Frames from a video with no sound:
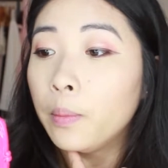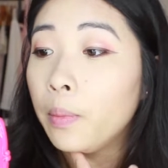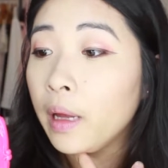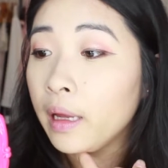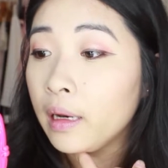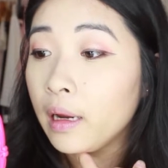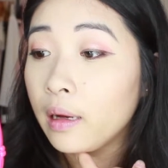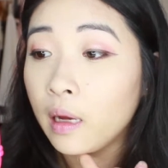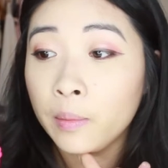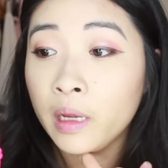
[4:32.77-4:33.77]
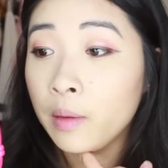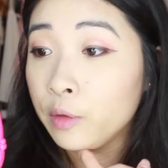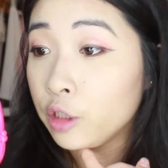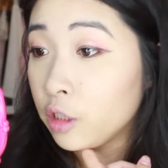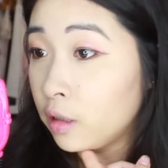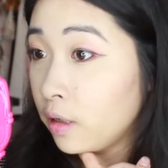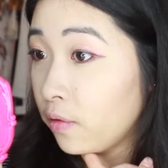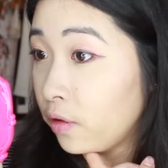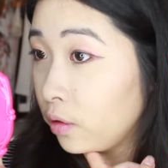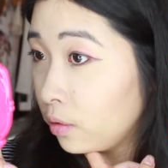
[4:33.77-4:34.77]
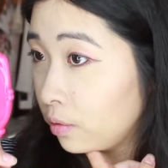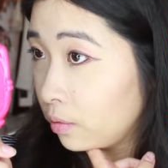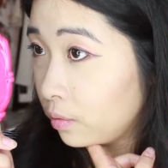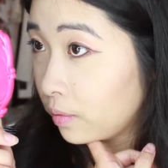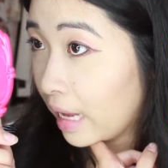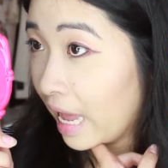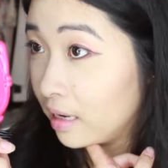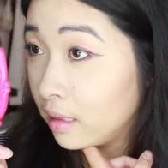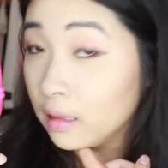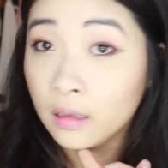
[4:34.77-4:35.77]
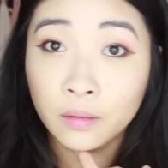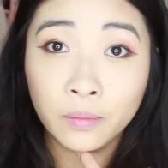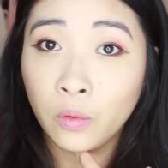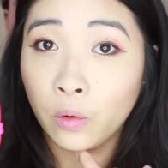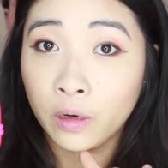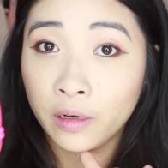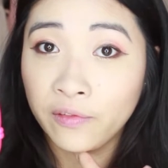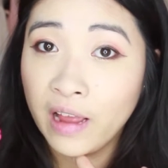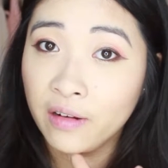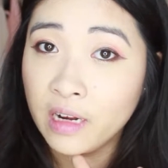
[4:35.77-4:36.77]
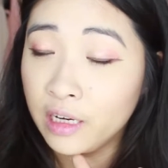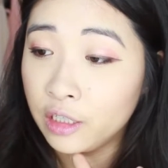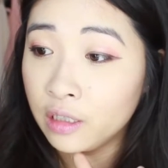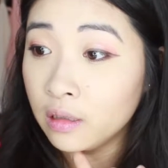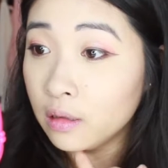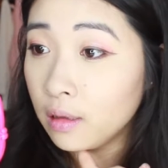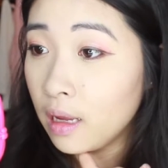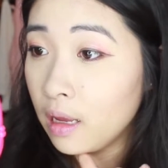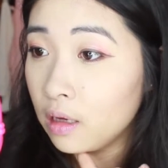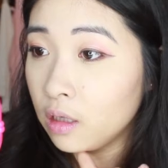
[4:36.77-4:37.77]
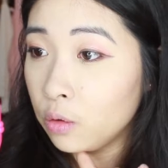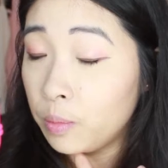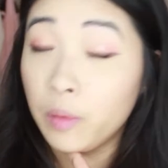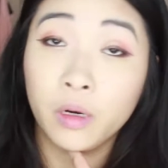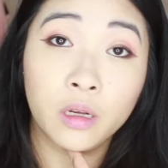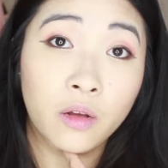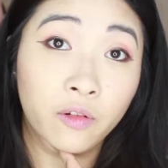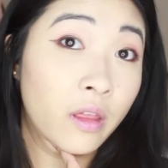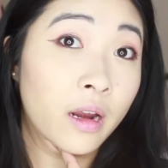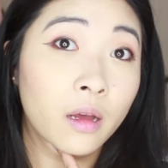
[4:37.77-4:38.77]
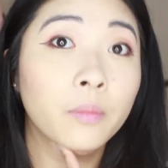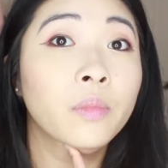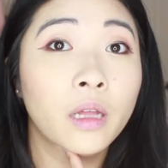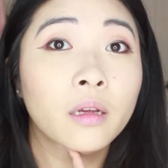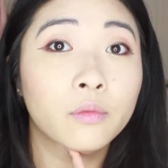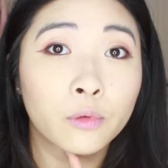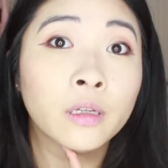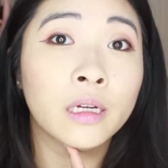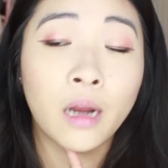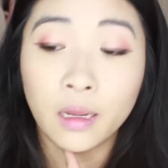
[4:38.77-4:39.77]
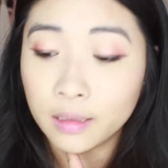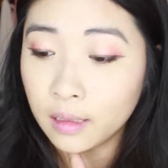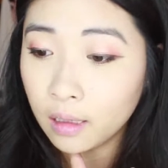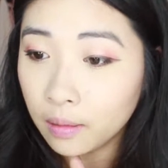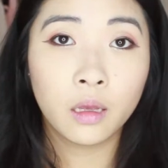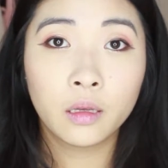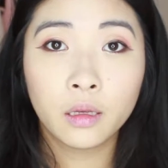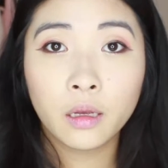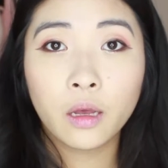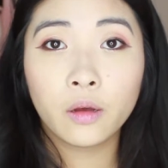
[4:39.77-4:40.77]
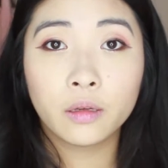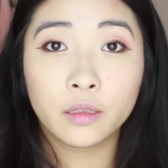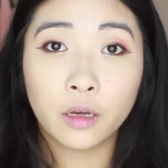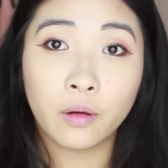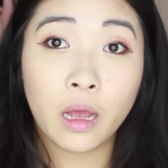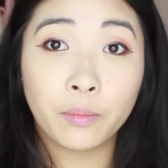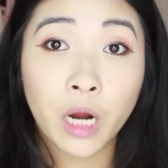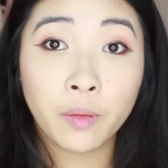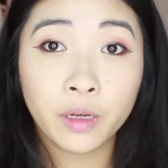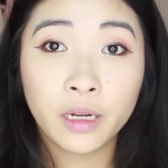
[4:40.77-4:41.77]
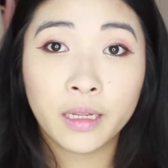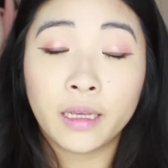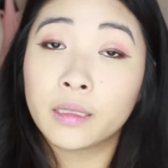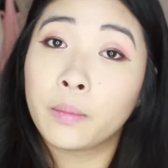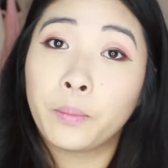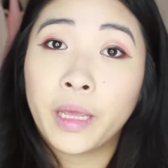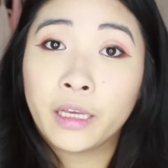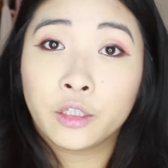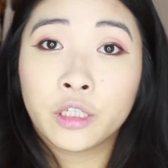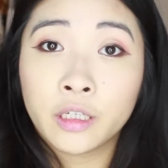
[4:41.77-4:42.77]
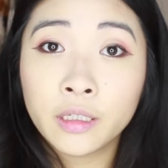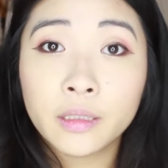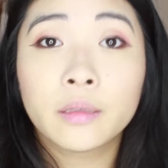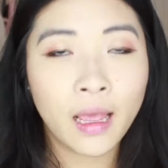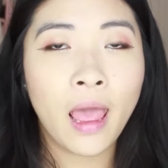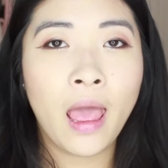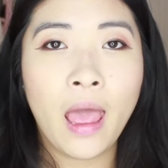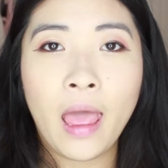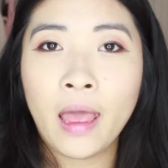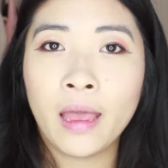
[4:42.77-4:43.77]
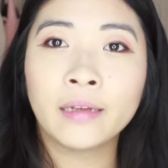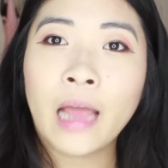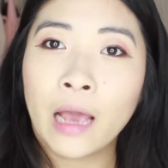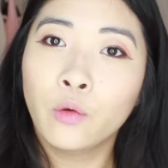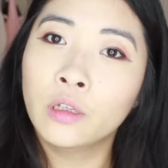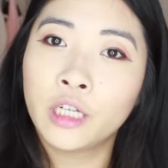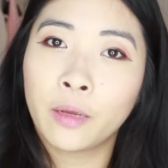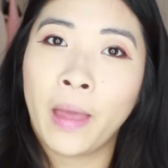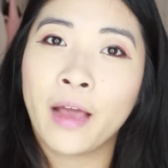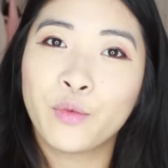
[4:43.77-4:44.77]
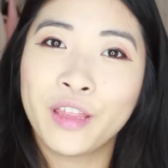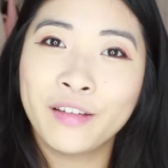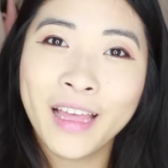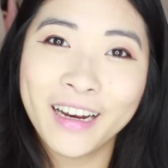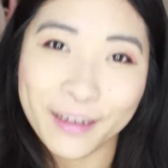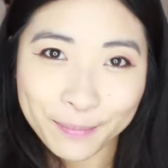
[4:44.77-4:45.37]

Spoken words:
but I mean, I'm sure if you added a little more foundation, you would be able to cover that up like really nicely. So I'm probably gonna take some pictures and I will check back with you later.